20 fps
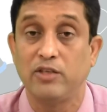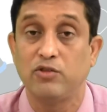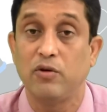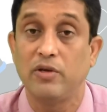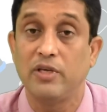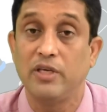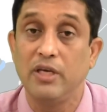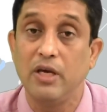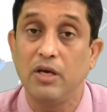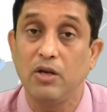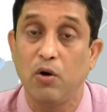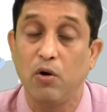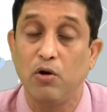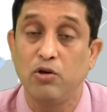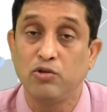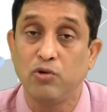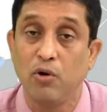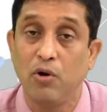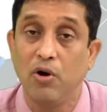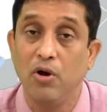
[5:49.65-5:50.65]
So, here
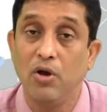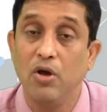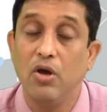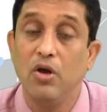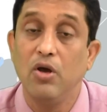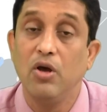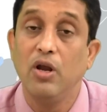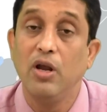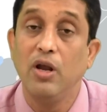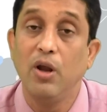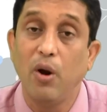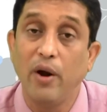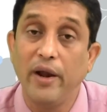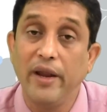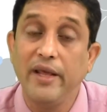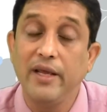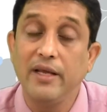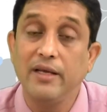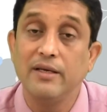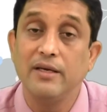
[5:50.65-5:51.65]
also
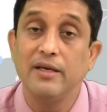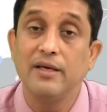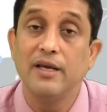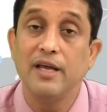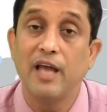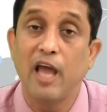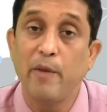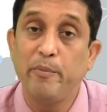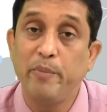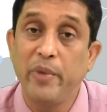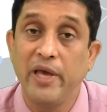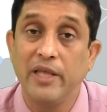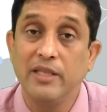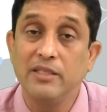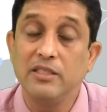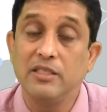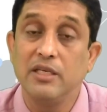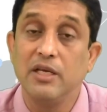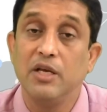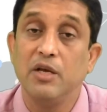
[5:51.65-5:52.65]
learning
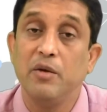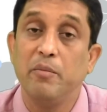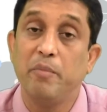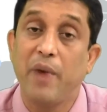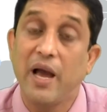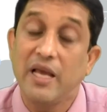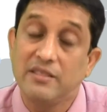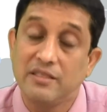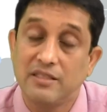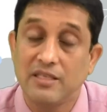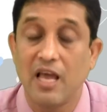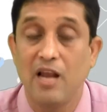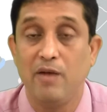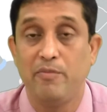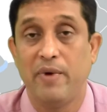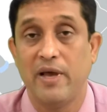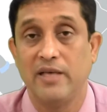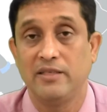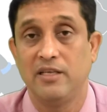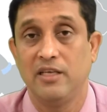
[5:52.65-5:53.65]
happens by
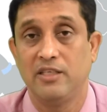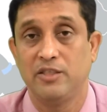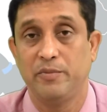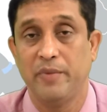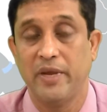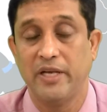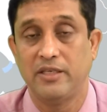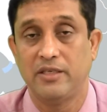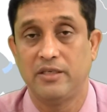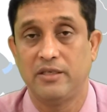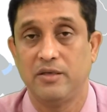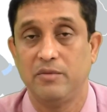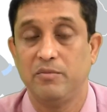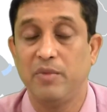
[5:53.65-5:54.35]
self assessment,